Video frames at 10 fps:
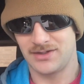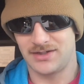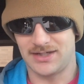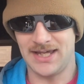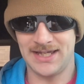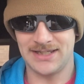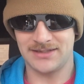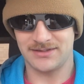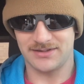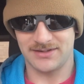
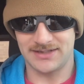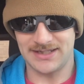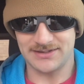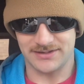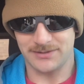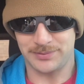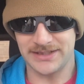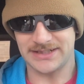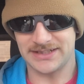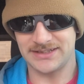And that they're
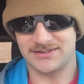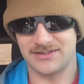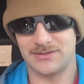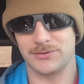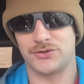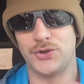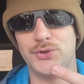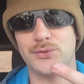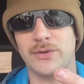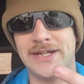playing against the number
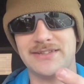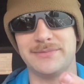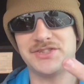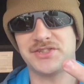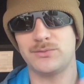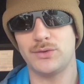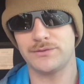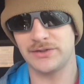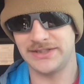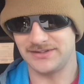2-ranked Michigan
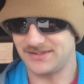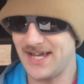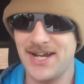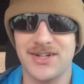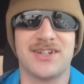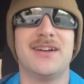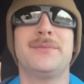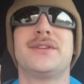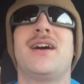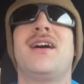Wolverines. They are
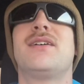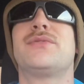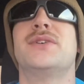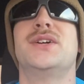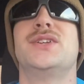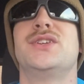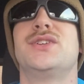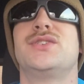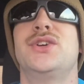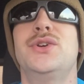coming off a
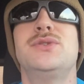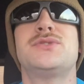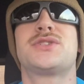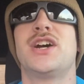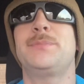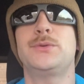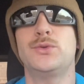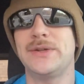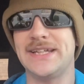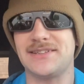huge
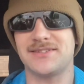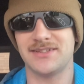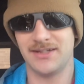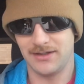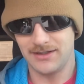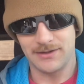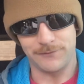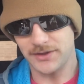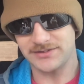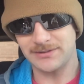couple weeks.
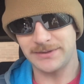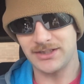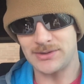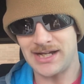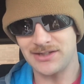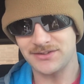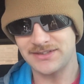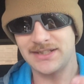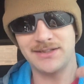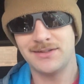First they beat Ohio
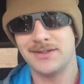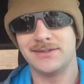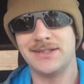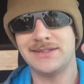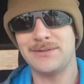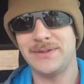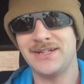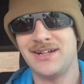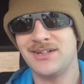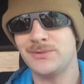State, then they beat
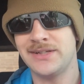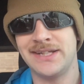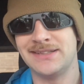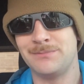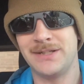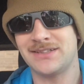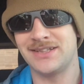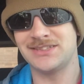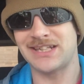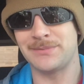Iowa in the Big
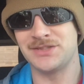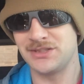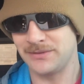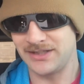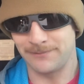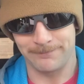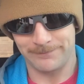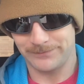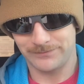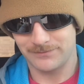Ten Championship game.
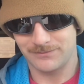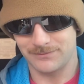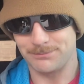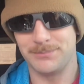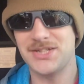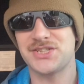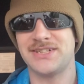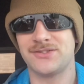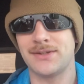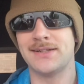Michigan
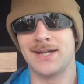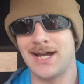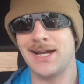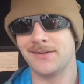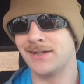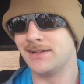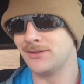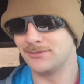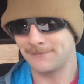is riding high right now.